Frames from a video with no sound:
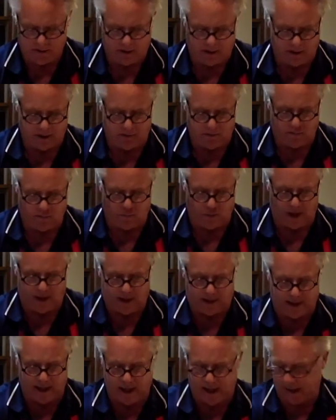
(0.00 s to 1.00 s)
And
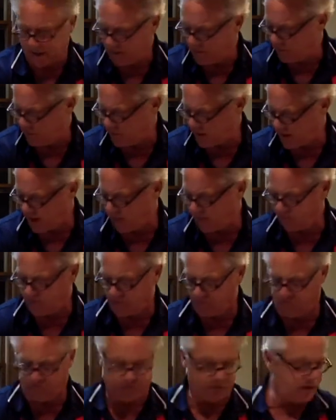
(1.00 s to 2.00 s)
voila, you have the
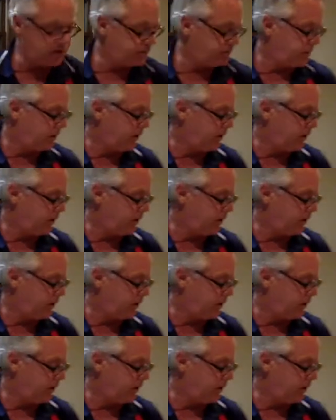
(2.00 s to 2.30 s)
first